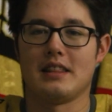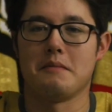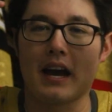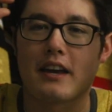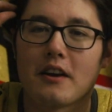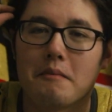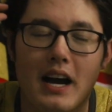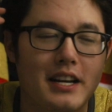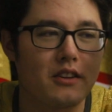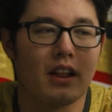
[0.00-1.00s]
in the back of your
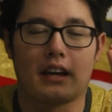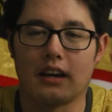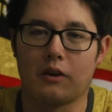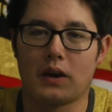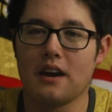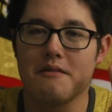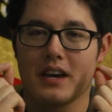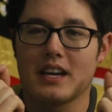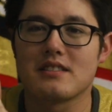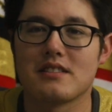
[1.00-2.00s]
mind, you're like, okay,
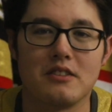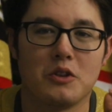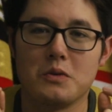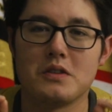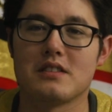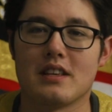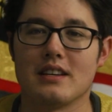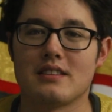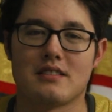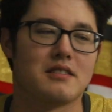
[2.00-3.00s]
Vegas loses
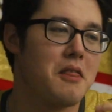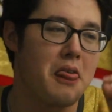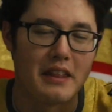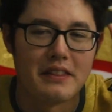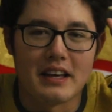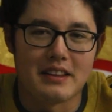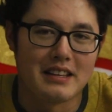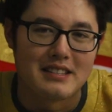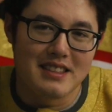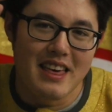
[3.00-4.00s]
this, then that,
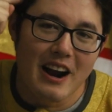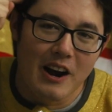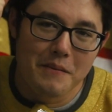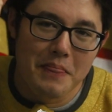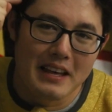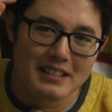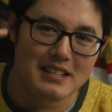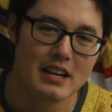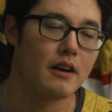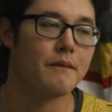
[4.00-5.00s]
that's there, that's
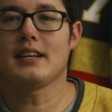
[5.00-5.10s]
there.